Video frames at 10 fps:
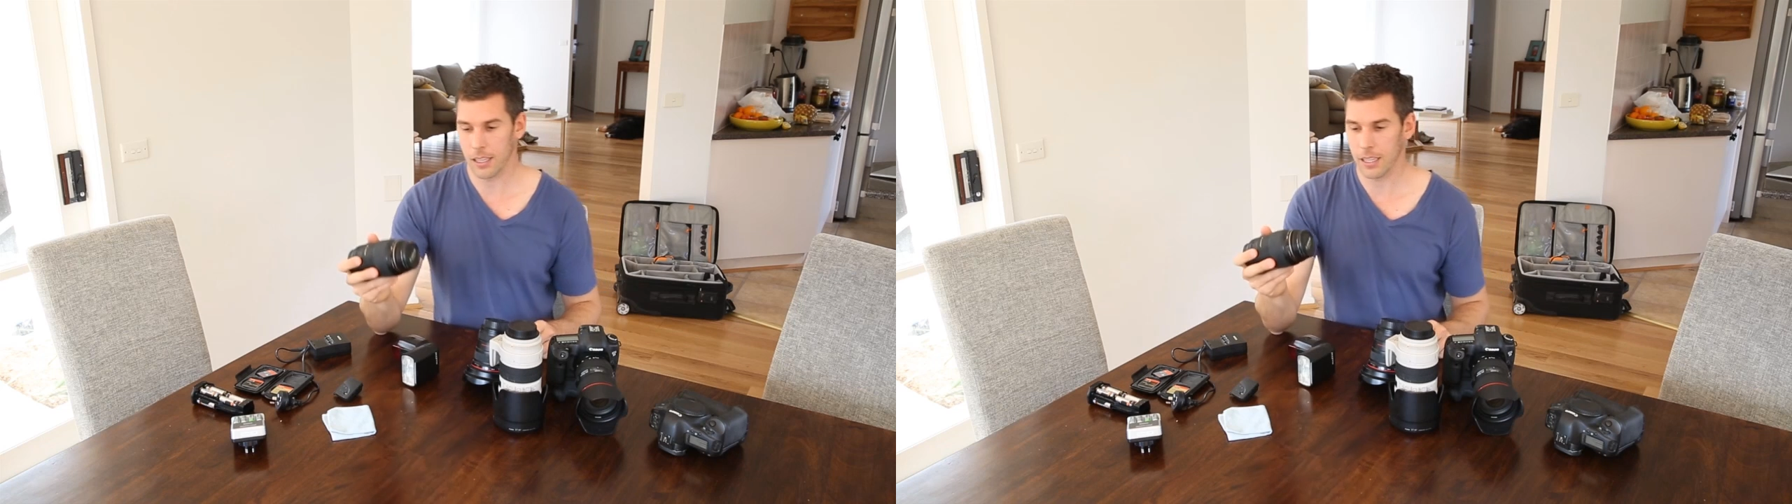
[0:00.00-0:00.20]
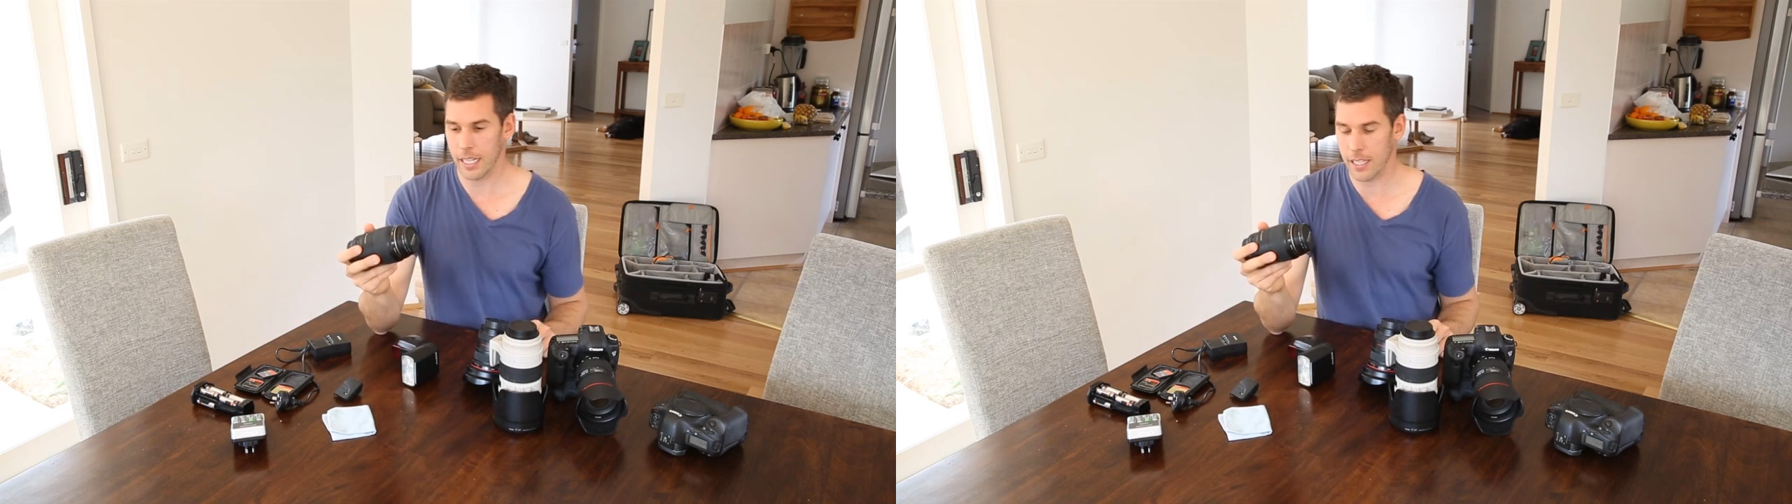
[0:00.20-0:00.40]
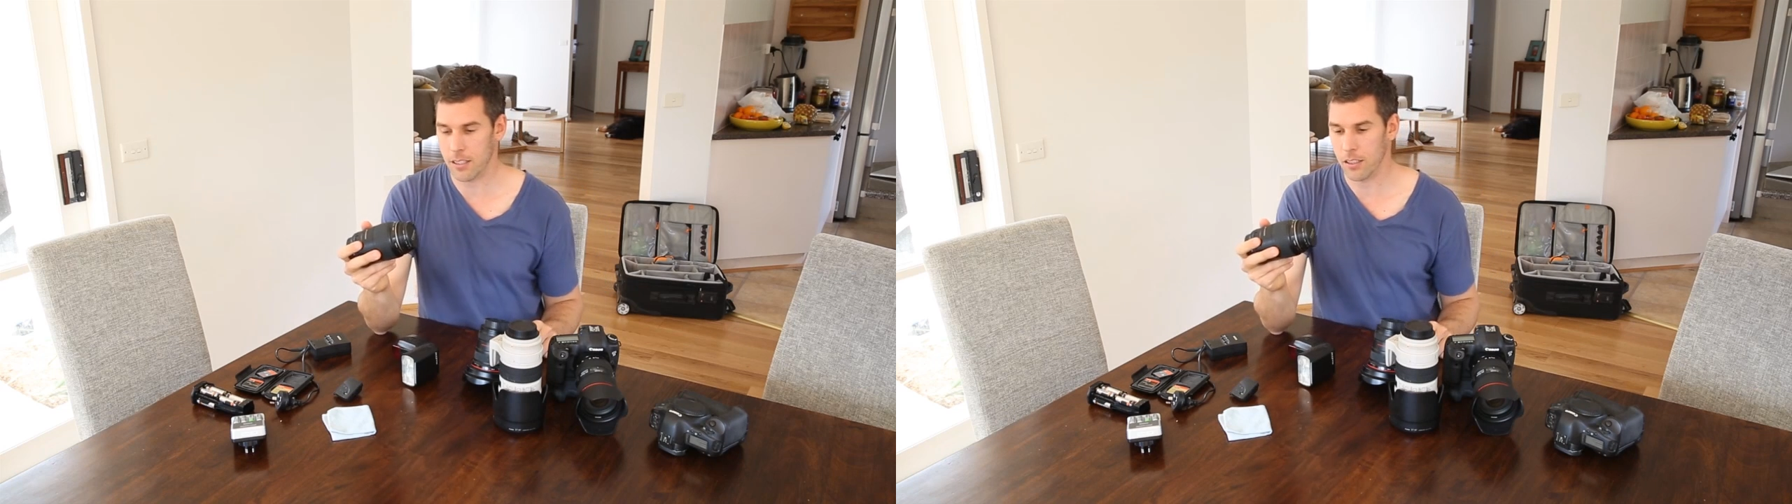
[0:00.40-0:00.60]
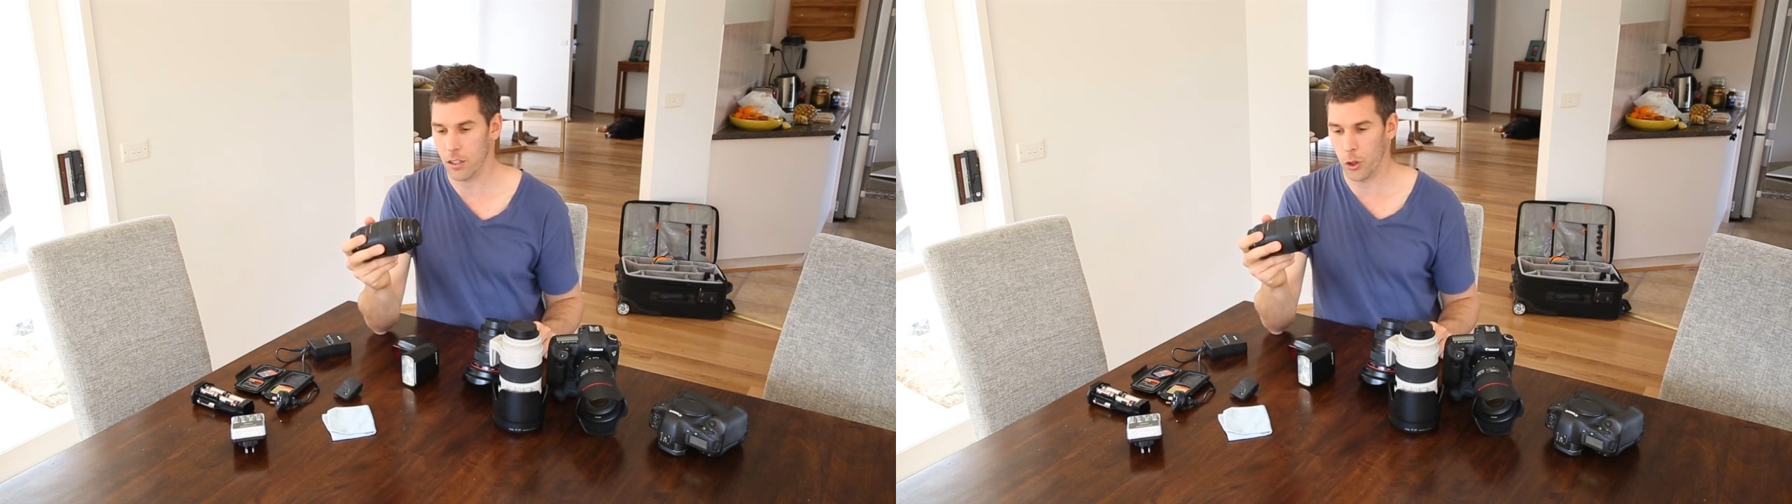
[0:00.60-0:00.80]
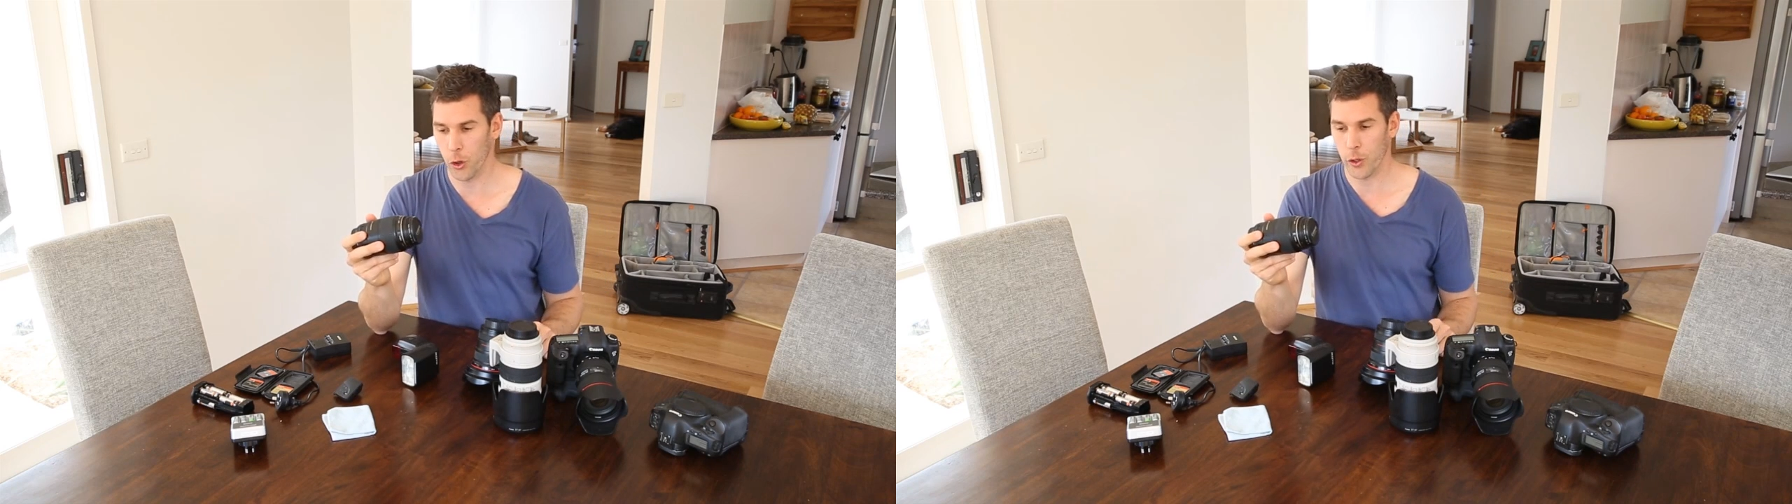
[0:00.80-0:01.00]

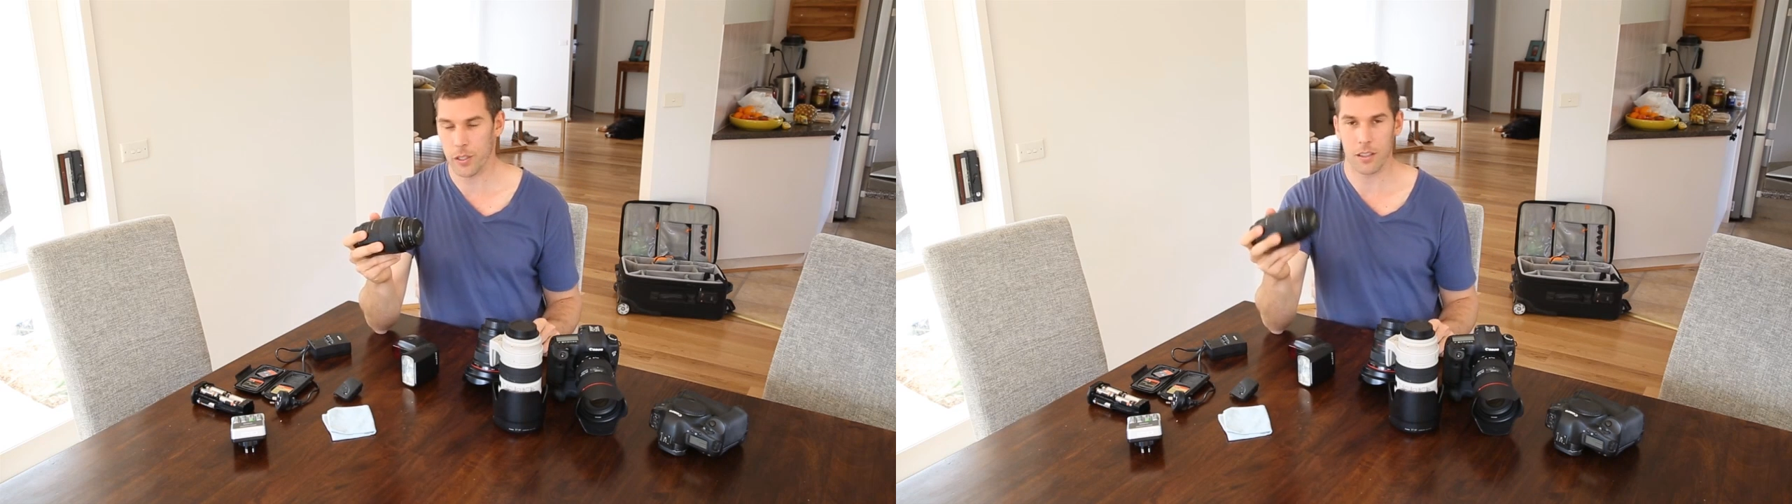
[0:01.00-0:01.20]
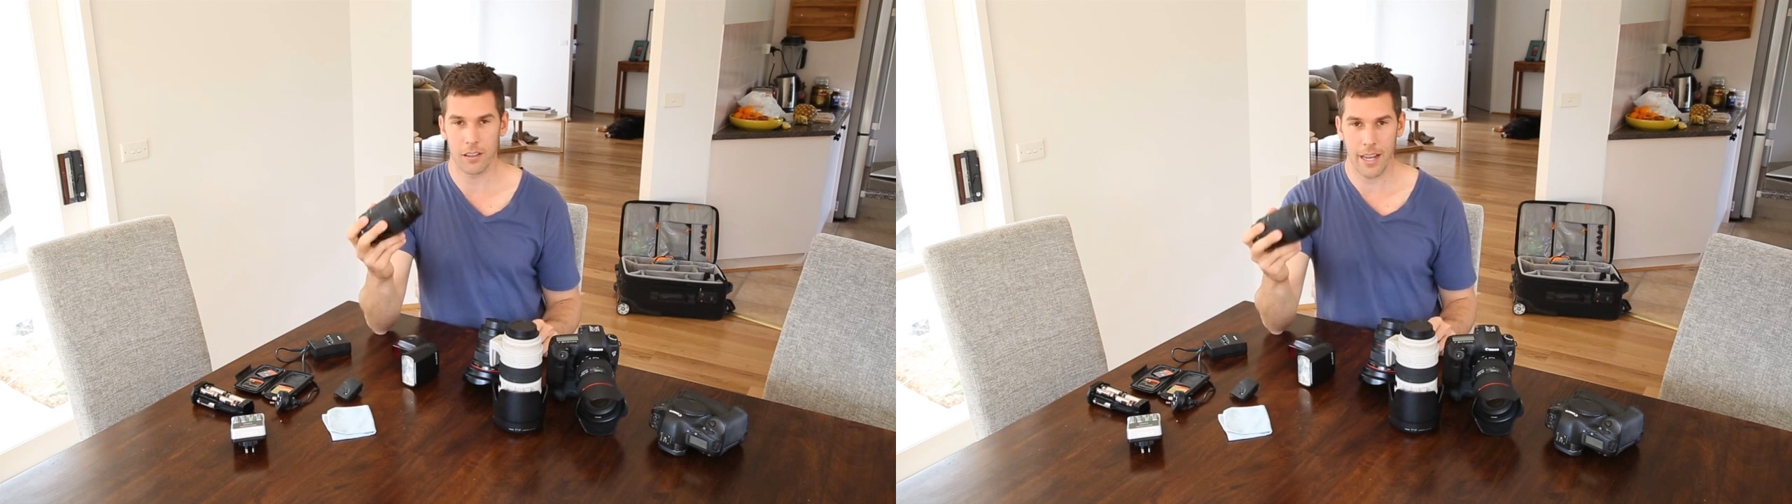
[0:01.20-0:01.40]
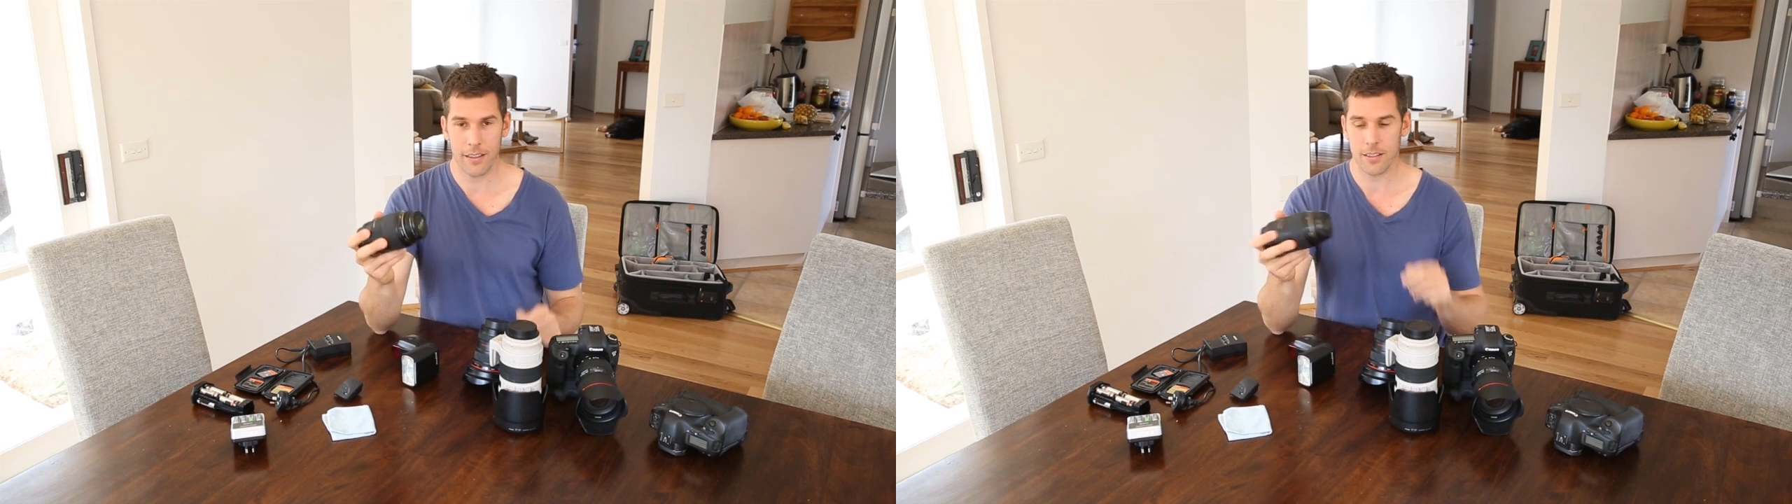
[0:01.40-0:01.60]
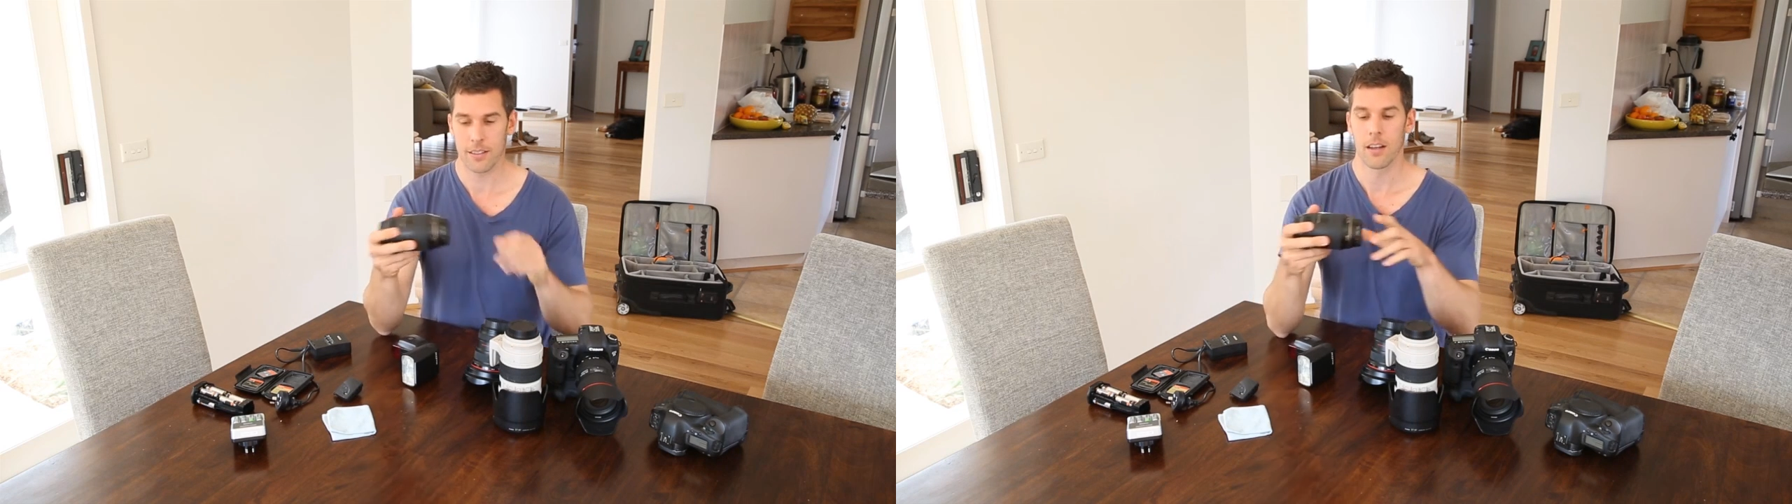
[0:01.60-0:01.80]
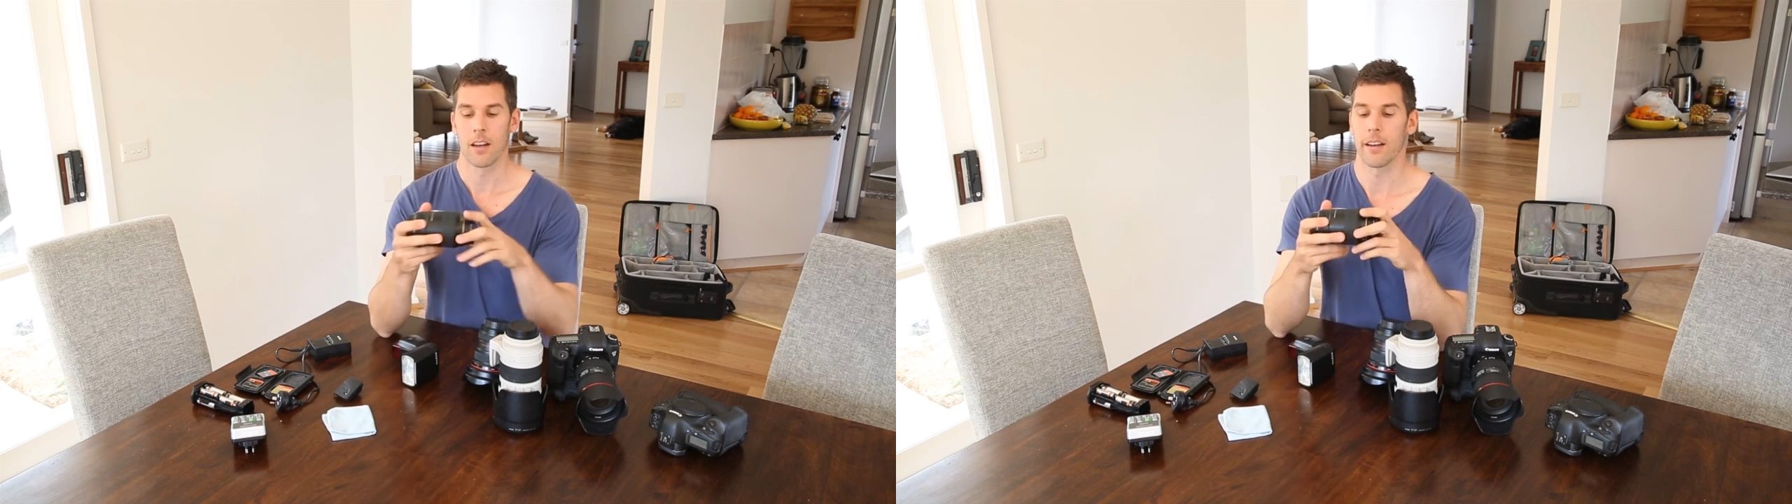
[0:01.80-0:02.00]
least used
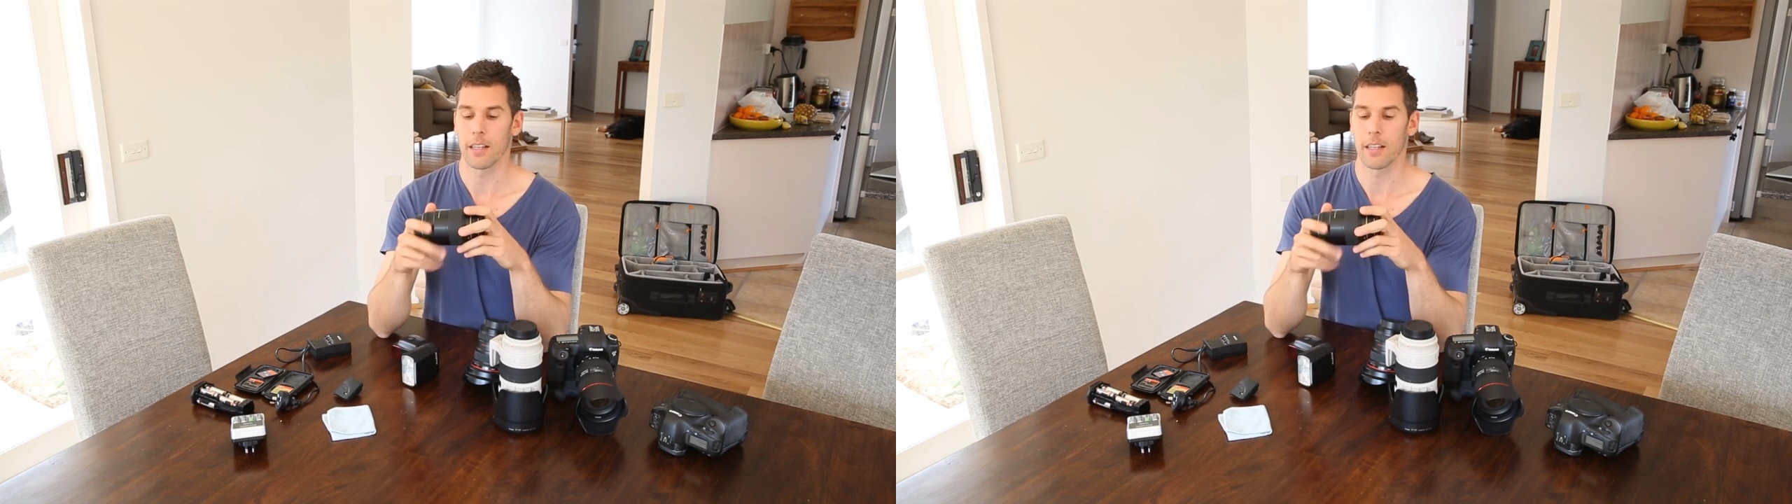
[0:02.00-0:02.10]
lens